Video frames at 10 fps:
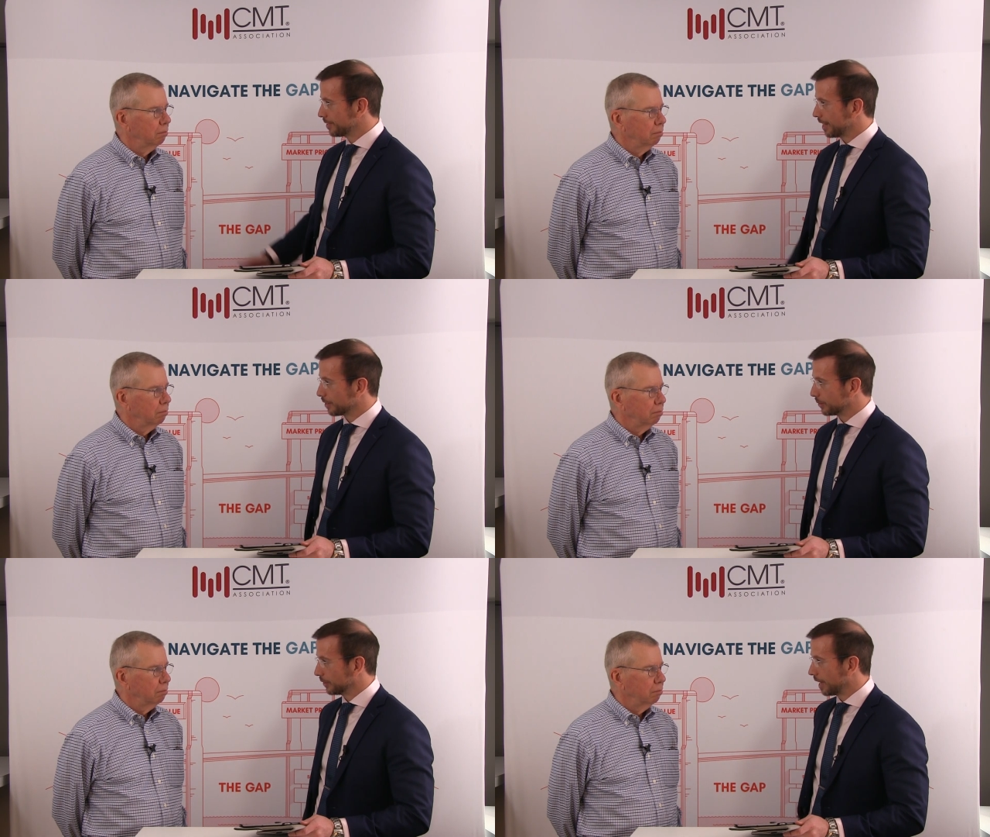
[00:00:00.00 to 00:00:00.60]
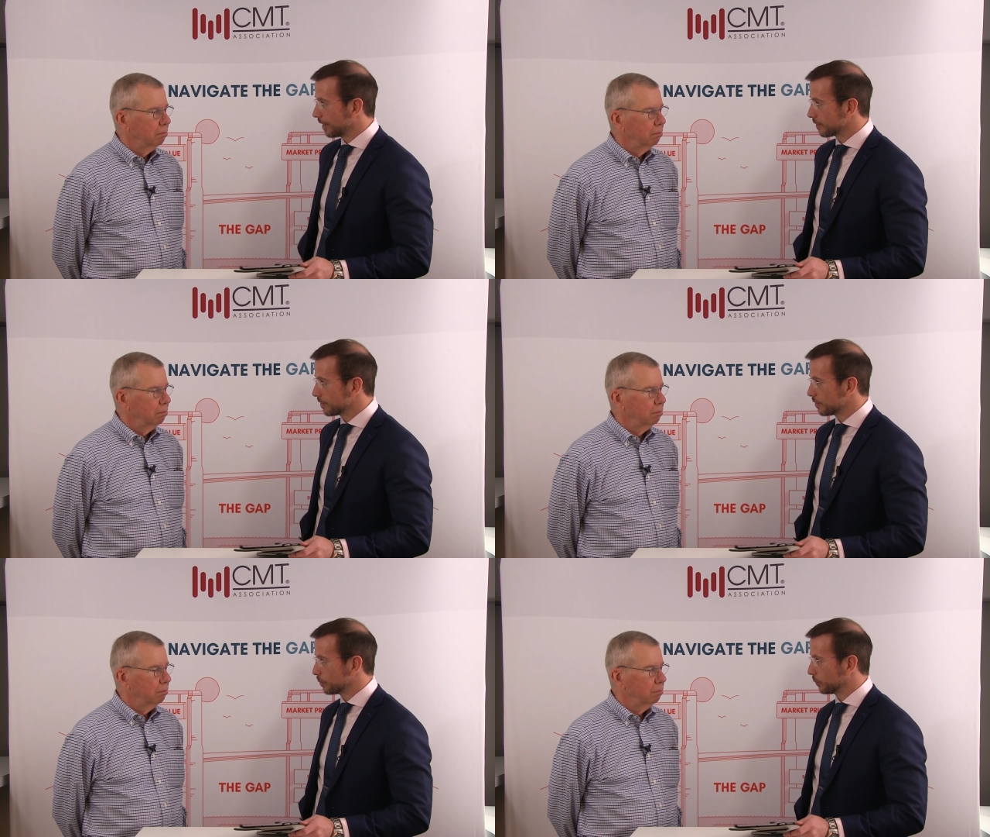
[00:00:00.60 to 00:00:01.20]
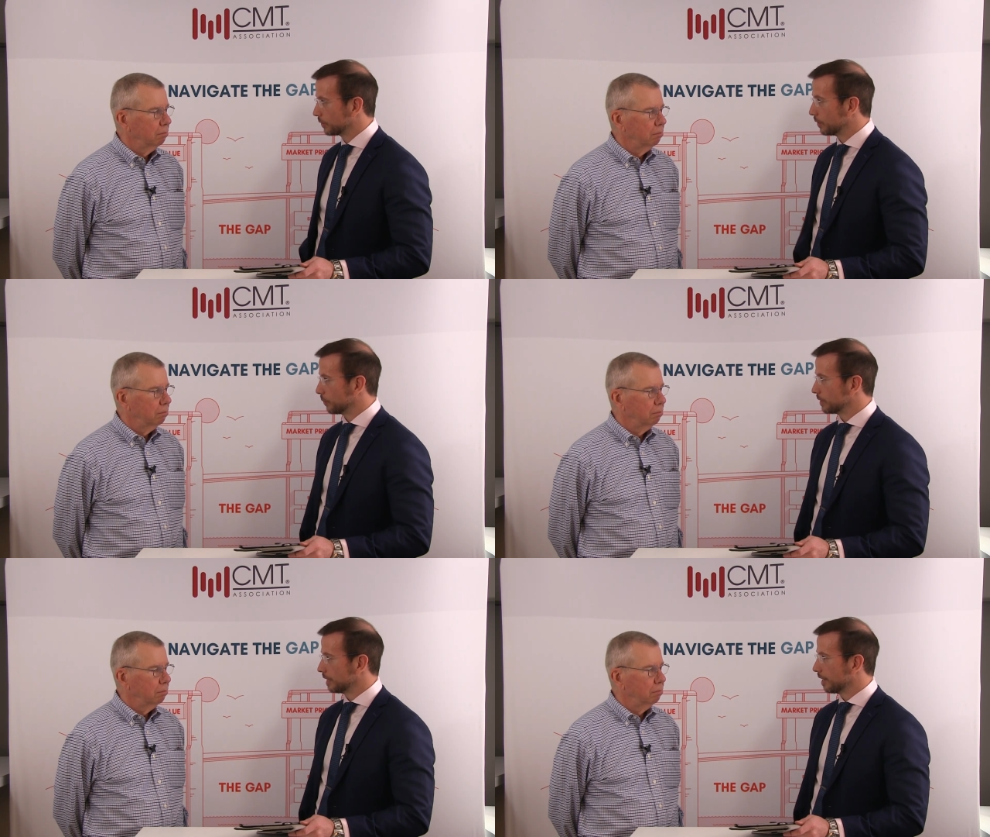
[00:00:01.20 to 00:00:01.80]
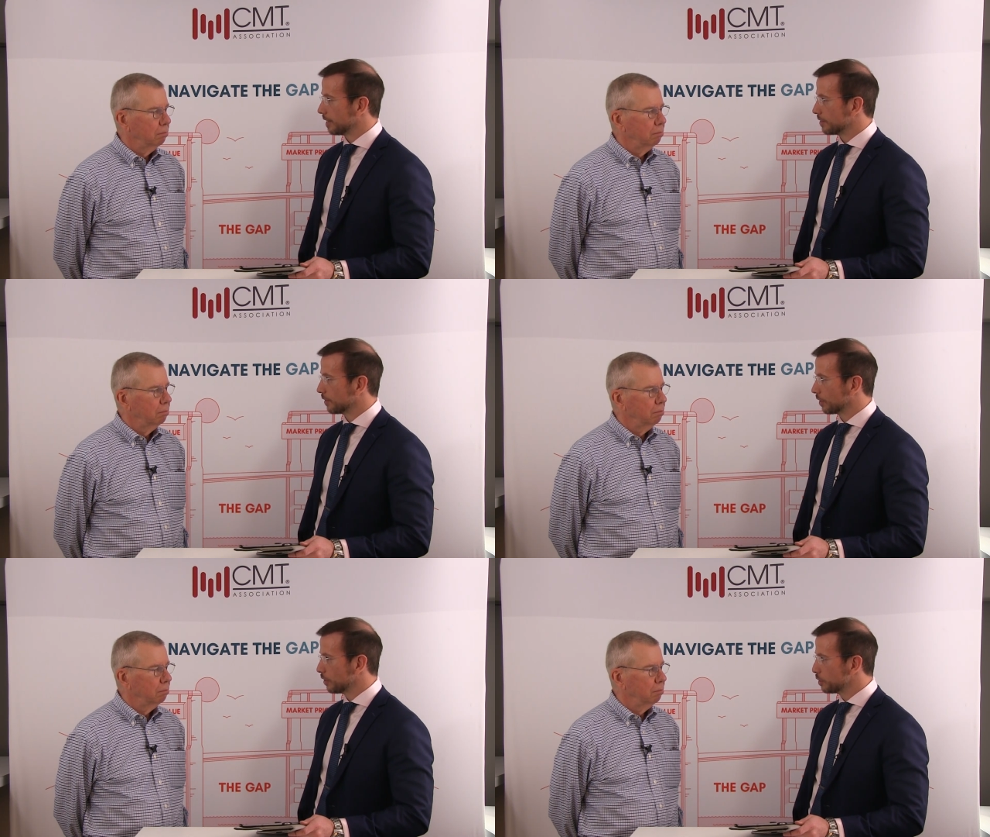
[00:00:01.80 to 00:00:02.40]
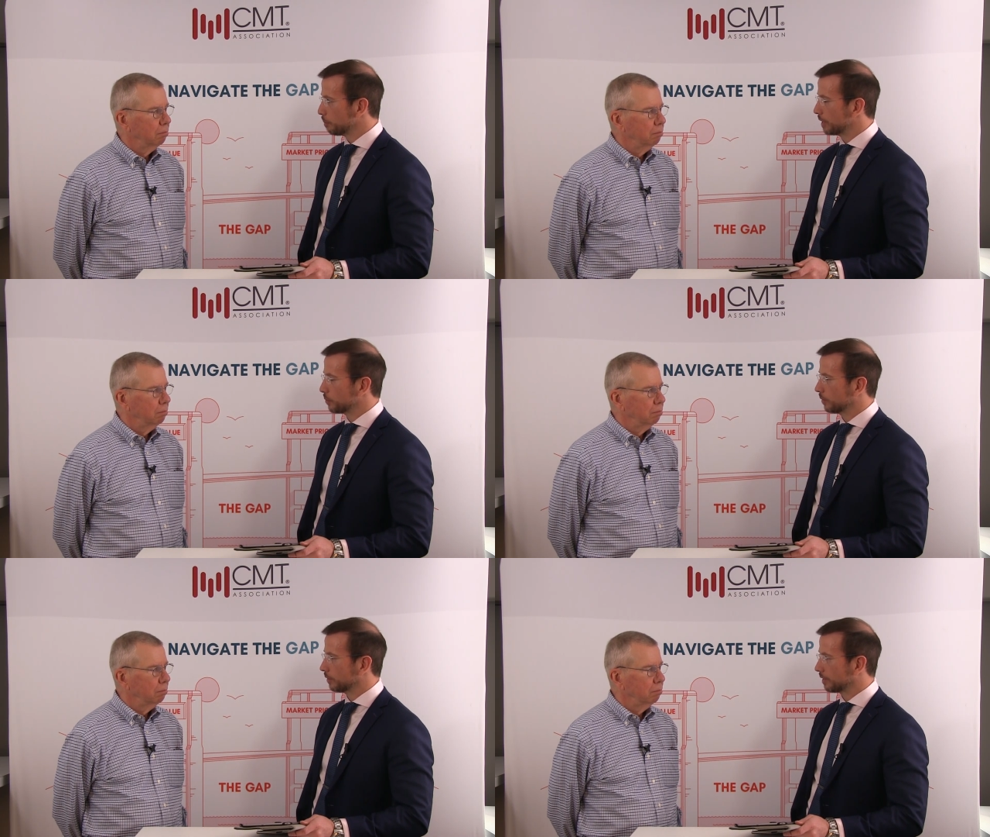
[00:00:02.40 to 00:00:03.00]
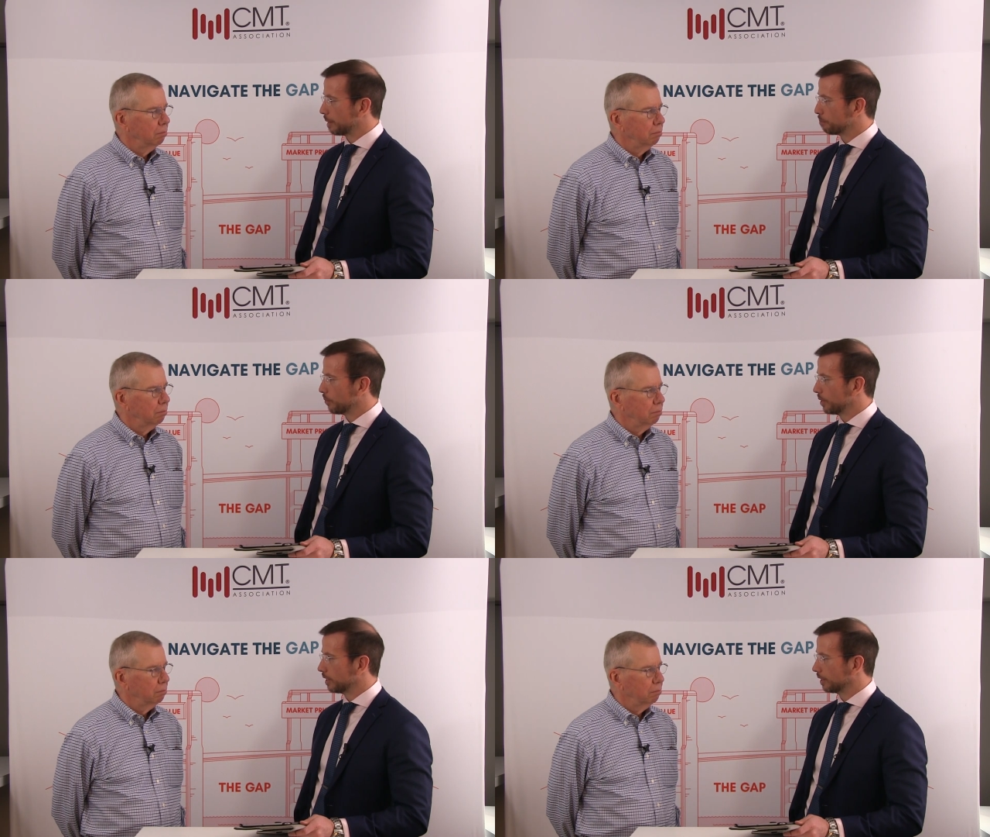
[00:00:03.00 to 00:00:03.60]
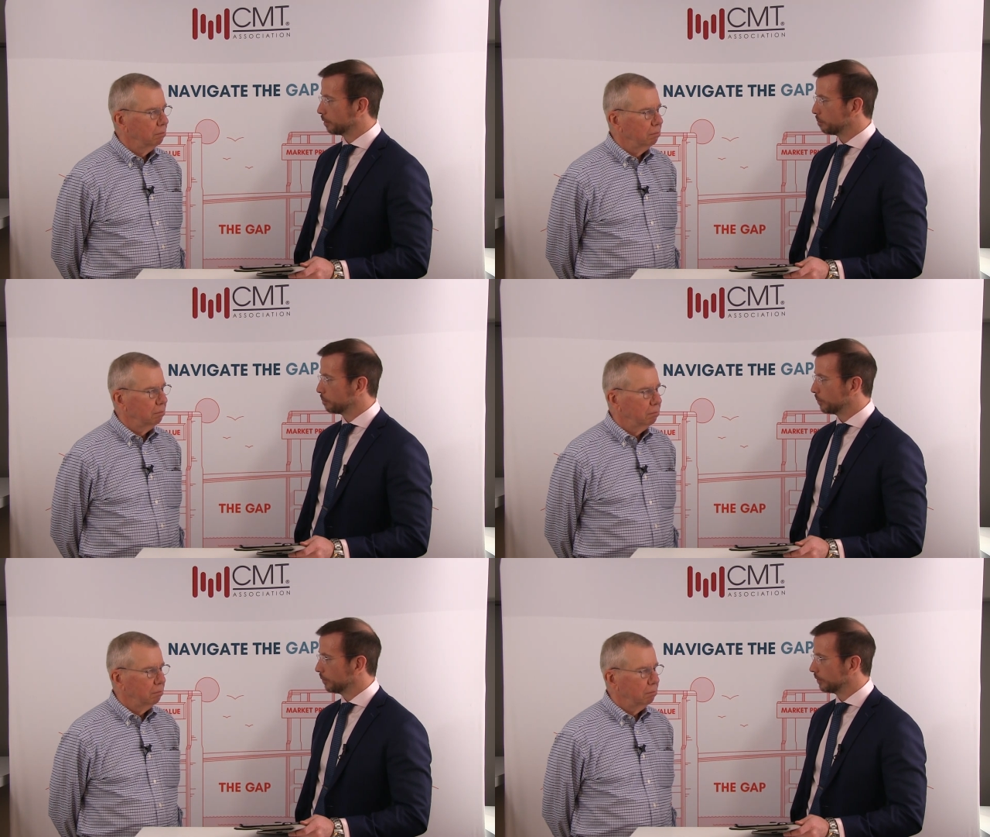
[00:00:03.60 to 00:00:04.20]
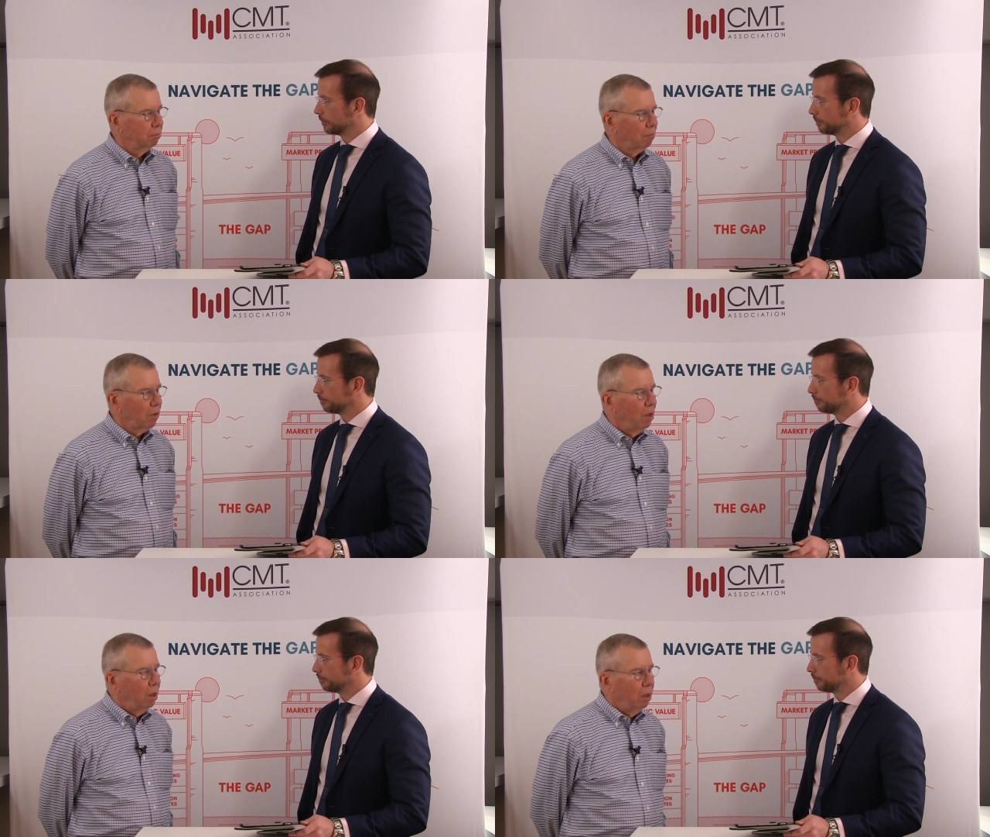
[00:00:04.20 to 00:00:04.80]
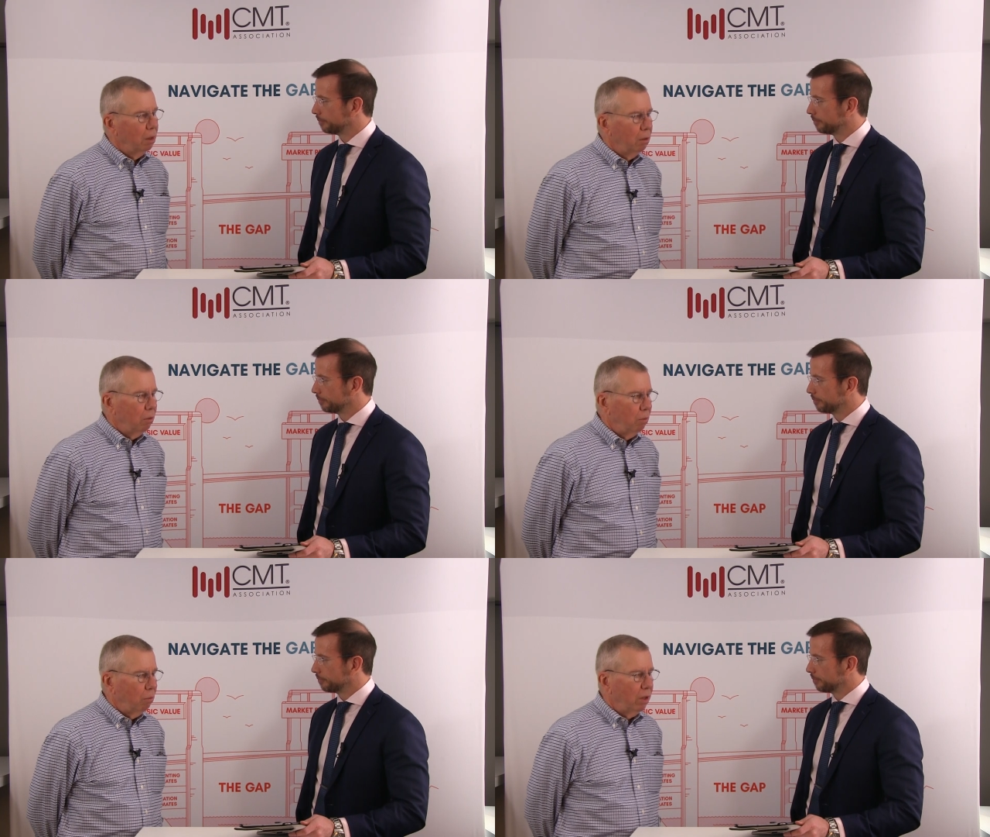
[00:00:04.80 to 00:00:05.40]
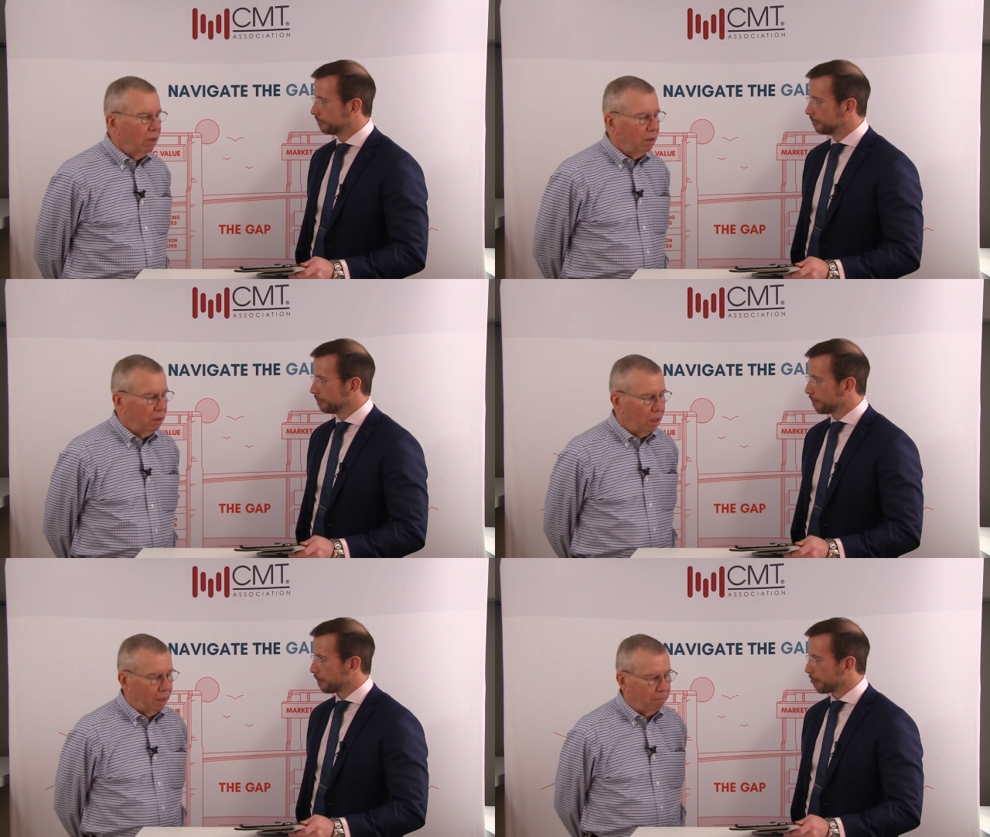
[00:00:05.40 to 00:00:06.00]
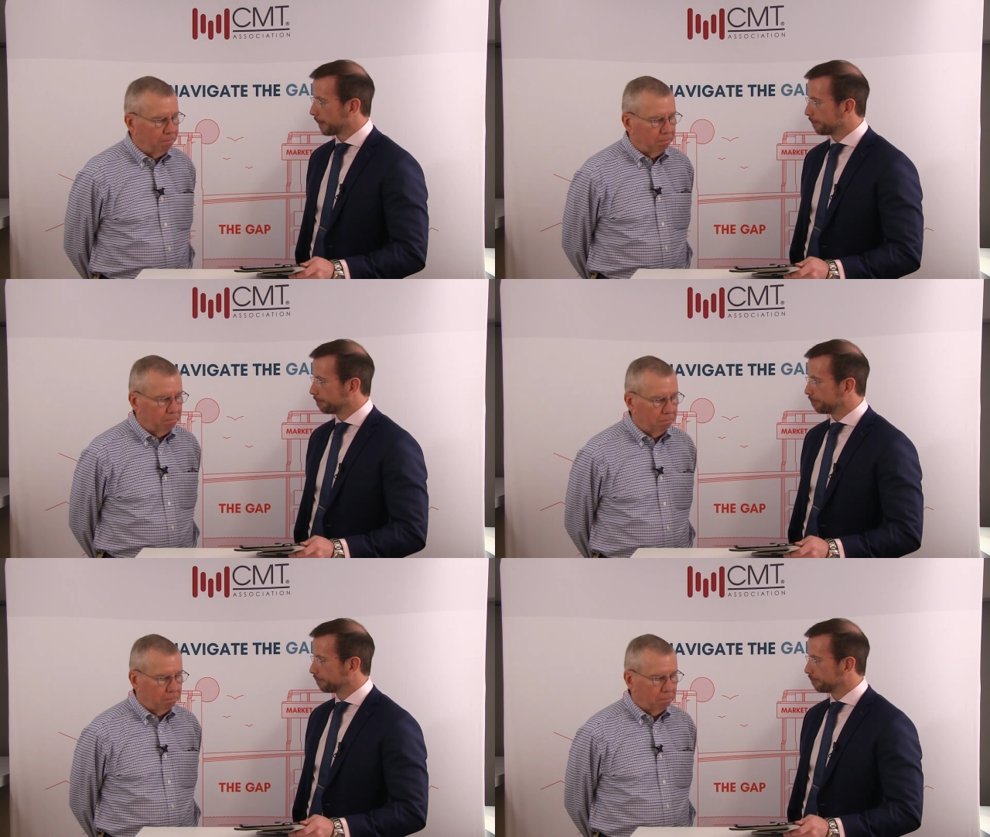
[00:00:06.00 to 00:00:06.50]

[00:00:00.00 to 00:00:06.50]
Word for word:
Speaker 1: technical analysis or TA. So could you speak to that point a little bit more?
Speaker 2: Well,